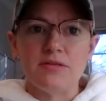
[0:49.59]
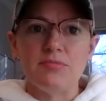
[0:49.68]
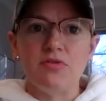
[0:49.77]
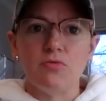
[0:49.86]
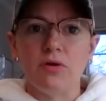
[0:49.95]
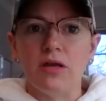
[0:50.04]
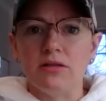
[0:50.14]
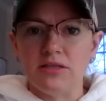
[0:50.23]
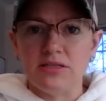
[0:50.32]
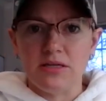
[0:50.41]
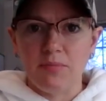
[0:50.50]
some of the
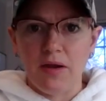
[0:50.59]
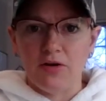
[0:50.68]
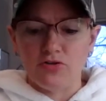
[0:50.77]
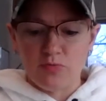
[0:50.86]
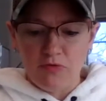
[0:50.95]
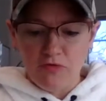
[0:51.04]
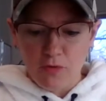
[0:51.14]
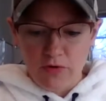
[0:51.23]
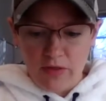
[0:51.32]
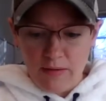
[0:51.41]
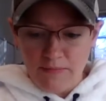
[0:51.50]
realistic painters
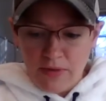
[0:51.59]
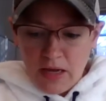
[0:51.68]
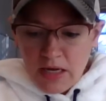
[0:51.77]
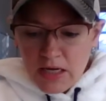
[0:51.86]
before them